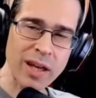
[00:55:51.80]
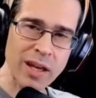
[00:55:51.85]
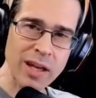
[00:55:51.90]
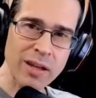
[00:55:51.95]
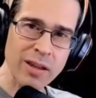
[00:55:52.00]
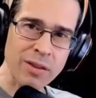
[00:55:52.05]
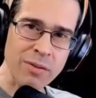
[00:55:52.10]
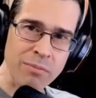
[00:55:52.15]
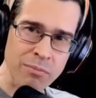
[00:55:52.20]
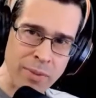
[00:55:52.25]

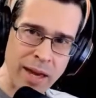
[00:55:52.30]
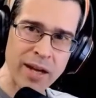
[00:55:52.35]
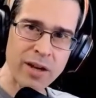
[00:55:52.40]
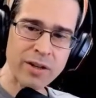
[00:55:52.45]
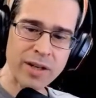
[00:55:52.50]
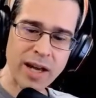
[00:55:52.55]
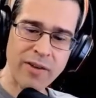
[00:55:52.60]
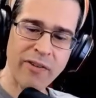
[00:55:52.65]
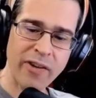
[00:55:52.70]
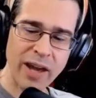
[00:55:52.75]

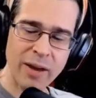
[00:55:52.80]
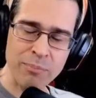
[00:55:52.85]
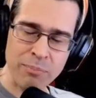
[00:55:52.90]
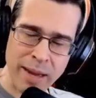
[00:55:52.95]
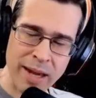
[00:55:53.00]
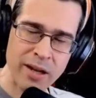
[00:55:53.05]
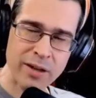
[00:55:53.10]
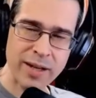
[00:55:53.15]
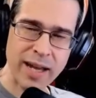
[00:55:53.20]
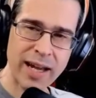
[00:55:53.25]

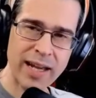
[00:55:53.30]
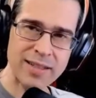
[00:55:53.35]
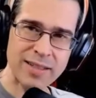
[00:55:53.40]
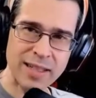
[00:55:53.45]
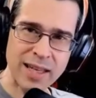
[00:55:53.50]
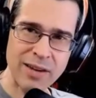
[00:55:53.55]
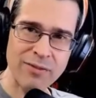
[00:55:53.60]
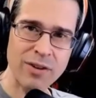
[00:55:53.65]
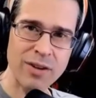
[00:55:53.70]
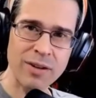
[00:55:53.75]
MakerDeck has
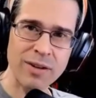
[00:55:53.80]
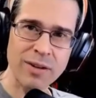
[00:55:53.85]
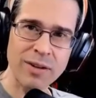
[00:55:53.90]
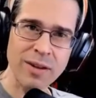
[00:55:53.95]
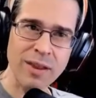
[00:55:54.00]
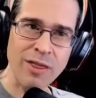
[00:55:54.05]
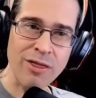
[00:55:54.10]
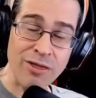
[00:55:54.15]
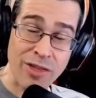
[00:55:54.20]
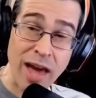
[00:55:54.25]
given
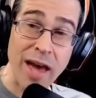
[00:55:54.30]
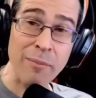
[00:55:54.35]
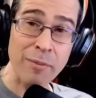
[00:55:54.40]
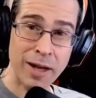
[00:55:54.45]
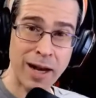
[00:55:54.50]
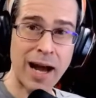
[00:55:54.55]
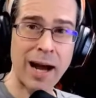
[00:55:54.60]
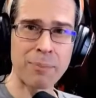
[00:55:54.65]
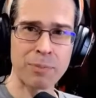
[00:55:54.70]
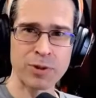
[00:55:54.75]
them an
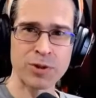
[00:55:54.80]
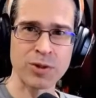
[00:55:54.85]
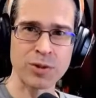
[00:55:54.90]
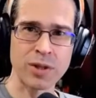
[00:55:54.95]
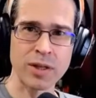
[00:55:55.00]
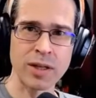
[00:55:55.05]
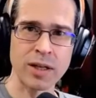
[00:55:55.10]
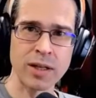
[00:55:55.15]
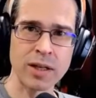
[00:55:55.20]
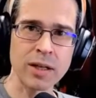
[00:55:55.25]

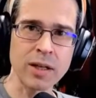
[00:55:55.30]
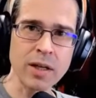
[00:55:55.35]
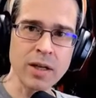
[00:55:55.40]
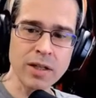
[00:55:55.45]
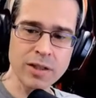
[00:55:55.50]
opportunity